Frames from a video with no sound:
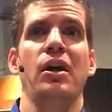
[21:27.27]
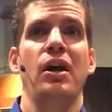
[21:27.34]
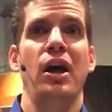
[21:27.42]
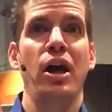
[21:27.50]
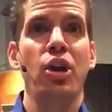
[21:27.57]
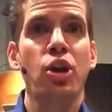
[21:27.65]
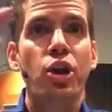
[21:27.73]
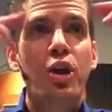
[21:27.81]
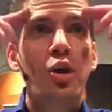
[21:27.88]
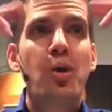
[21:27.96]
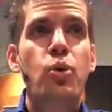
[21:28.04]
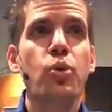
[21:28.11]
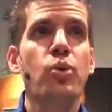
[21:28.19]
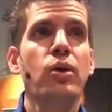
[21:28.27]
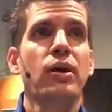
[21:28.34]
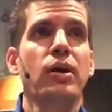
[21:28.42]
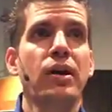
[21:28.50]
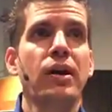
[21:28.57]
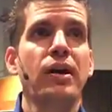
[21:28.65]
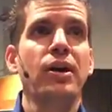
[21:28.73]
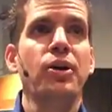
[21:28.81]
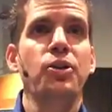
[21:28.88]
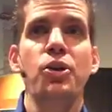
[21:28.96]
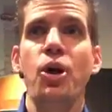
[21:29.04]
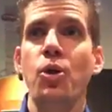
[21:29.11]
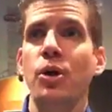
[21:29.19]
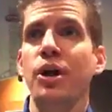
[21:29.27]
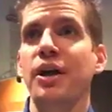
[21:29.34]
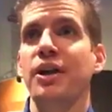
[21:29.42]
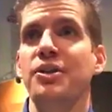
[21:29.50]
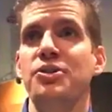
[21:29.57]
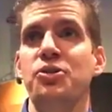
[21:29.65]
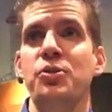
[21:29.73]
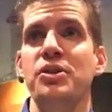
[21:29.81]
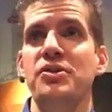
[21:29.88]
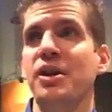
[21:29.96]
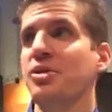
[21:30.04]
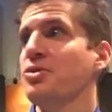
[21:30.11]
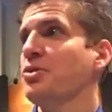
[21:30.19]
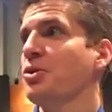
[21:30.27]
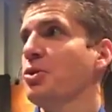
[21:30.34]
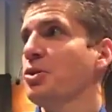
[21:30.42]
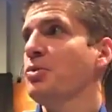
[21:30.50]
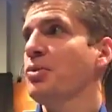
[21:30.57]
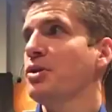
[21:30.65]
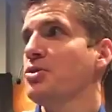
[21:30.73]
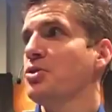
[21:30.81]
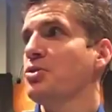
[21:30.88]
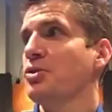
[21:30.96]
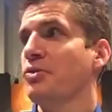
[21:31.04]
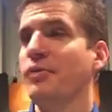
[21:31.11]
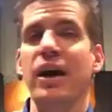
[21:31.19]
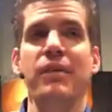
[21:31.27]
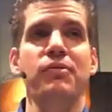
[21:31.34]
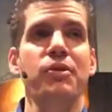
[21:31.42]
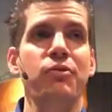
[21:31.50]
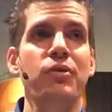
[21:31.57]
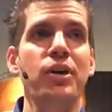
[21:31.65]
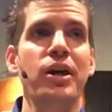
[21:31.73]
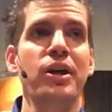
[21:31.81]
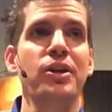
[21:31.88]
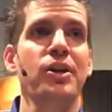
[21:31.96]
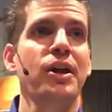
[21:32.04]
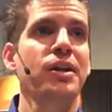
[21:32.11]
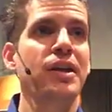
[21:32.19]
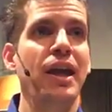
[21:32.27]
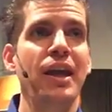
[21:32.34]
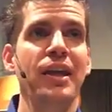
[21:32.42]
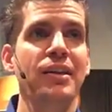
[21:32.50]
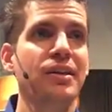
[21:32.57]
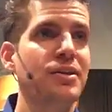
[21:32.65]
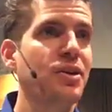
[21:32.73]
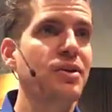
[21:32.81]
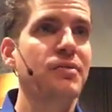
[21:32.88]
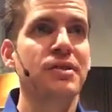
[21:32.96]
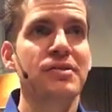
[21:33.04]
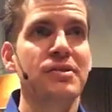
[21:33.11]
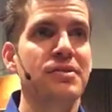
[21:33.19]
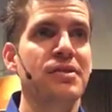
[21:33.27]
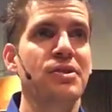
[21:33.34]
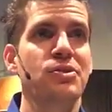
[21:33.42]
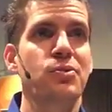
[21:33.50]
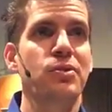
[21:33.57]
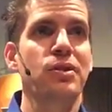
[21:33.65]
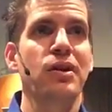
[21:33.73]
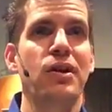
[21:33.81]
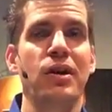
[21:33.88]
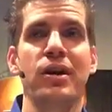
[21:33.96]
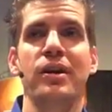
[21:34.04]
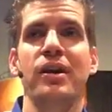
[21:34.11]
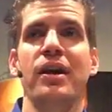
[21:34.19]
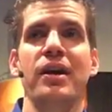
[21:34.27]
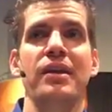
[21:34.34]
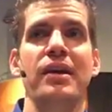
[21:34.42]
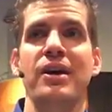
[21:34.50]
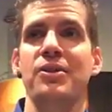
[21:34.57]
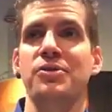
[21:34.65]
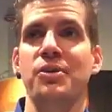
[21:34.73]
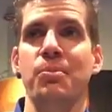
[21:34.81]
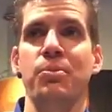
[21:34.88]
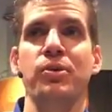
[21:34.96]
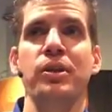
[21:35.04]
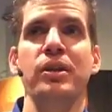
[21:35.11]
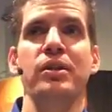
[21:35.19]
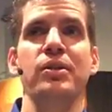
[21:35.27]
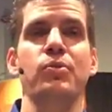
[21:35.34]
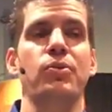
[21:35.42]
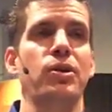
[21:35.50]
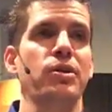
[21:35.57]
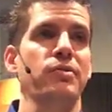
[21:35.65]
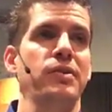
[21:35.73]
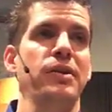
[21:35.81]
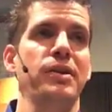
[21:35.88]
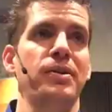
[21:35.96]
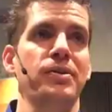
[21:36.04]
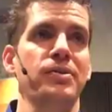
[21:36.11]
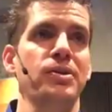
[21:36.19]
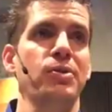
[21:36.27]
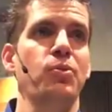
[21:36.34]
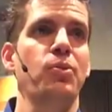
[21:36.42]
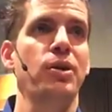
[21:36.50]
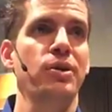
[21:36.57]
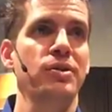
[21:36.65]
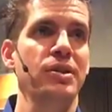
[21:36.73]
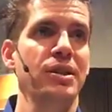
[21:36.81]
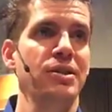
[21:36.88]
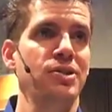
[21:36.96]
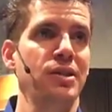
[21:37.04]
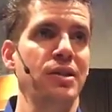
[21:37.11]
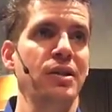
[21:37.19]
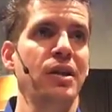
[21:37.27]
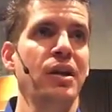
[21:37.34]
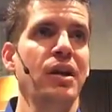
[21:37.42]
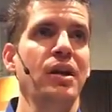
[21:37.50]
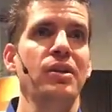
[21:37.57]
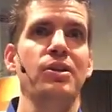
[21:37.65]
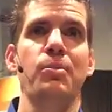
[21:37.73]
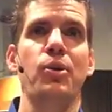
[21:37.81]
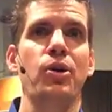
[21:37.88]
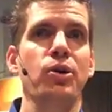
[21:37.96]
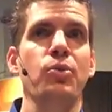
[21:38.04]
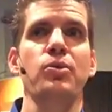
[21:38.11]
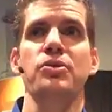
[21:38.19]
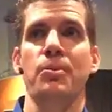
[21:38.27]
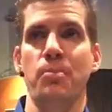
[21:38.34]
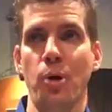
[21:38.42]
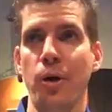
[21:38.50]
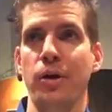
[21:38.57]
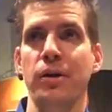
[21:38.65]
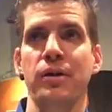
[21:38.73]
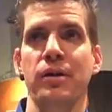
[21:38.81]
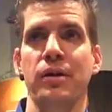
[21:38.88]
Hello? Noah and his three sons are the only ones who survived the flood. Cain and all his descendants were gone. That is completely wrong theology, wrong teaching. The mark was a mark.